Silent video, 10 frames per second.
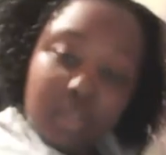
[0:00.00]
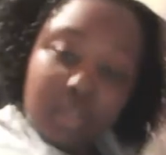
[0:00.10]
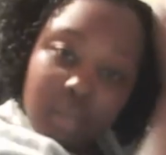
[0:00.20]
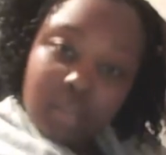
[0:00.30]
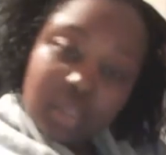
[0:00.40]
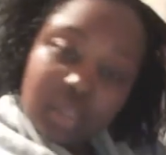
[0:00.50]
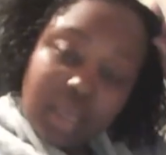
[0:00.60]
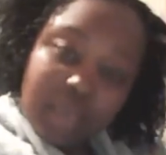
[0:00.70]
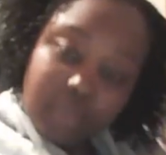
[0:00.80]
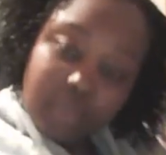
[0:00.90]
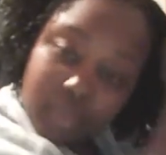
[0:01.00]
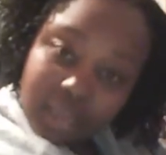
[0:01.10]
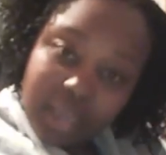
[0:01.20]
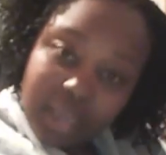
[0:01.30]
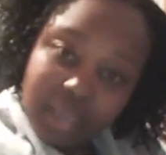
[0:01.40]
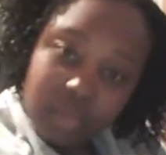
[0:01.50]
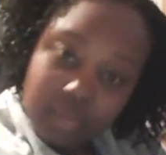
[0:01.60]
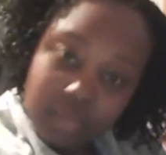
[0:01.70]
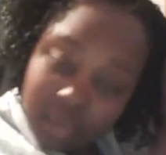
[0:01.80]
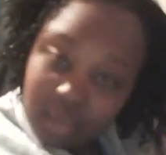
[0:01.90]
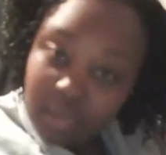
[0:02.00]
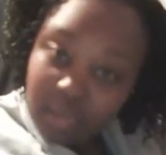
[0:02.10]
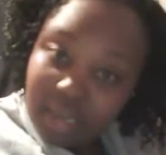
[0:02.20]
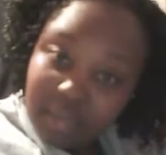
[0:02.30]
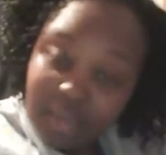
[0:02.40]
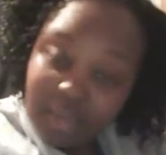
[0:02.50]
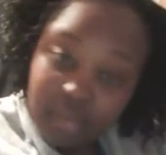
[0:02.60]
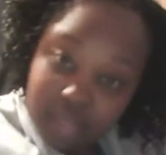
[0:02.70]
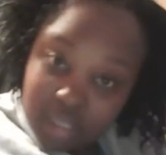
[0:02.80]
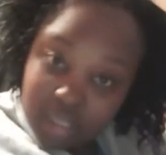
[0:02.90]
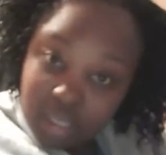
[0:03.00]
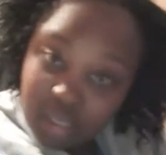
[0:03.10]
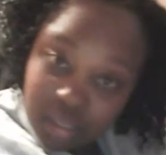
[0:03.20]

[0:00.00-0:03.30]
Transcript: So I'm just applying it. You may not be able to see